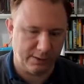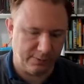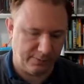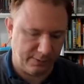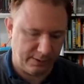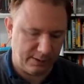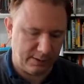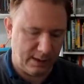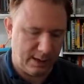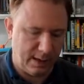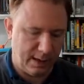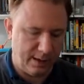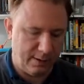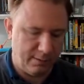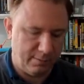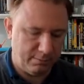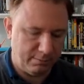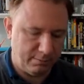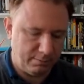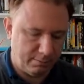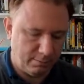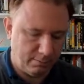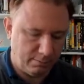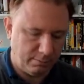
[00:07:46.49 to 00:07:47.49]
for today.
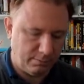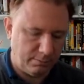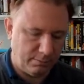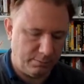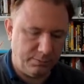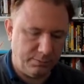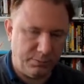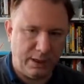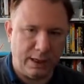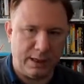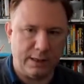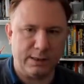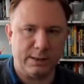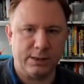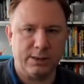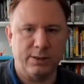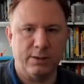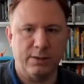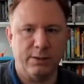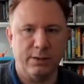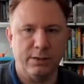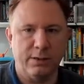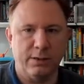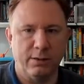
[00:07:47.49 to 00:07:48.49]
Let's
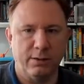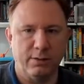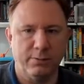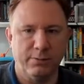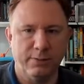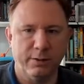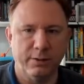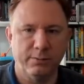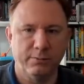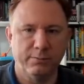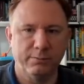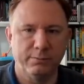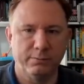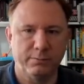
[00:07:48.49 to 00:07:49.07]
turn this over.